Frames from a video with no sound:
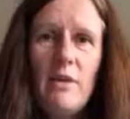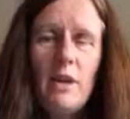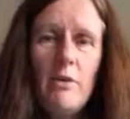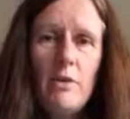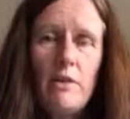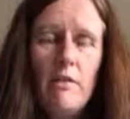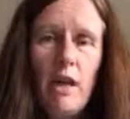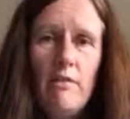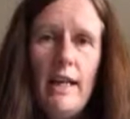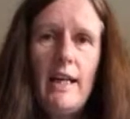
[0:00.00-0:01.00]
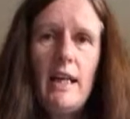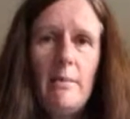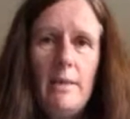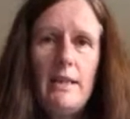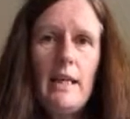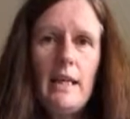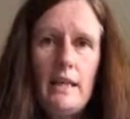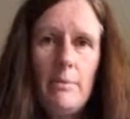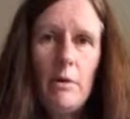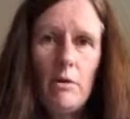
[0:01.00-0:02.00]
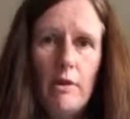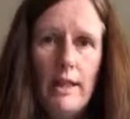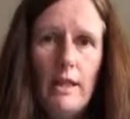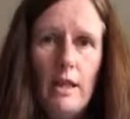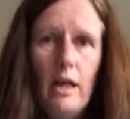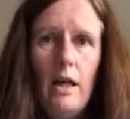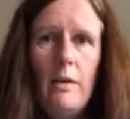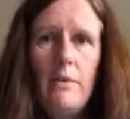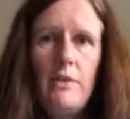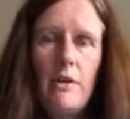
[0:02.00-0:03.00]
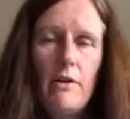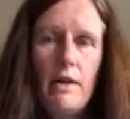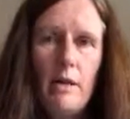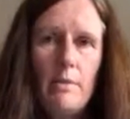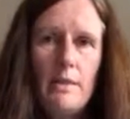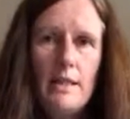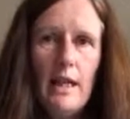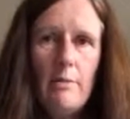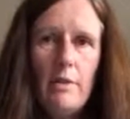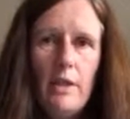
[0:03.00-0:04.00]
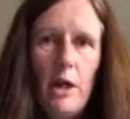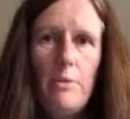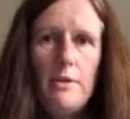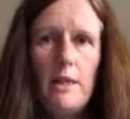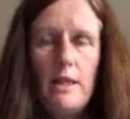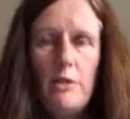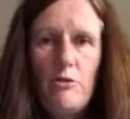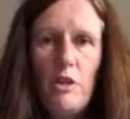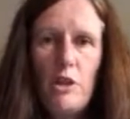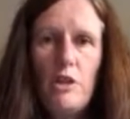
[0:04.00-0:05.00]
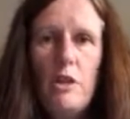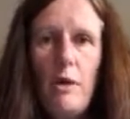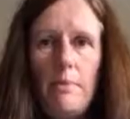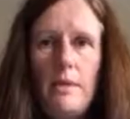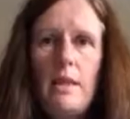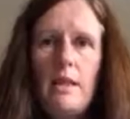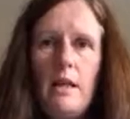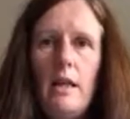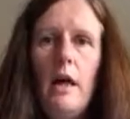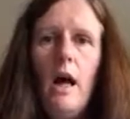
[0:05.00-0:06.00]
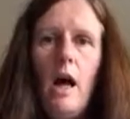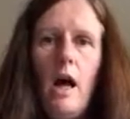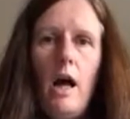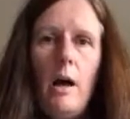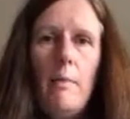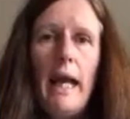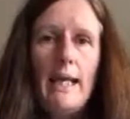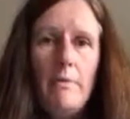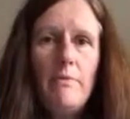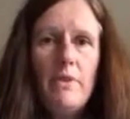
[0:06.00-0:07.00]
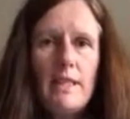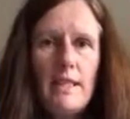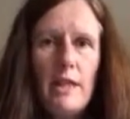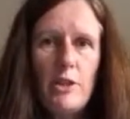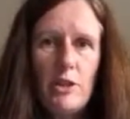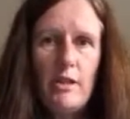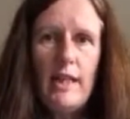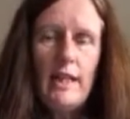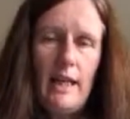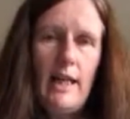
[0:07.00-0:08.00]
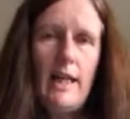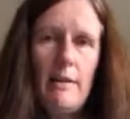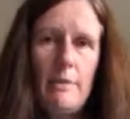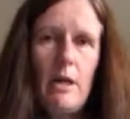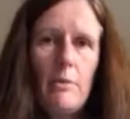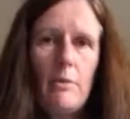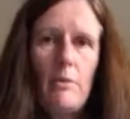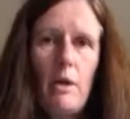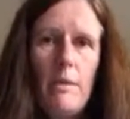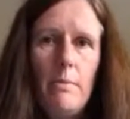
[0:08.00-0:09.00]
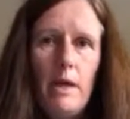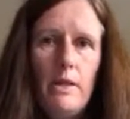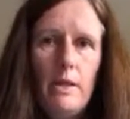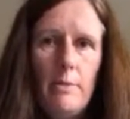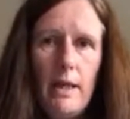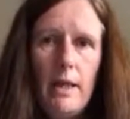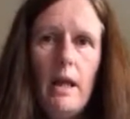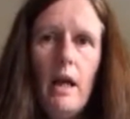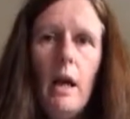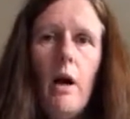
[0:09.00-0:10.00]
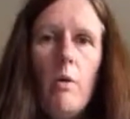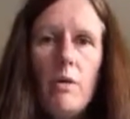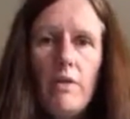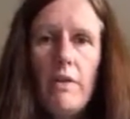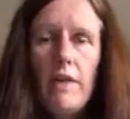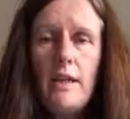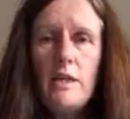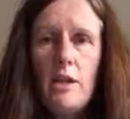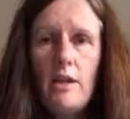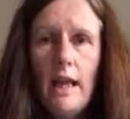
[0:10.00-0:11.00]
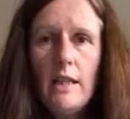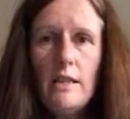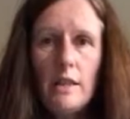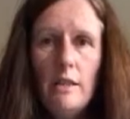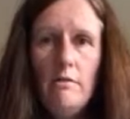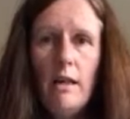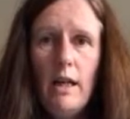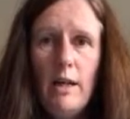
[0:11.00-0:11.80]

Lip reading: if you go on your own, it can be deathly boring. If you're going up and down with no particular structure, no particular aim for the session, it can become quite mind-numbing. One of the things that you can do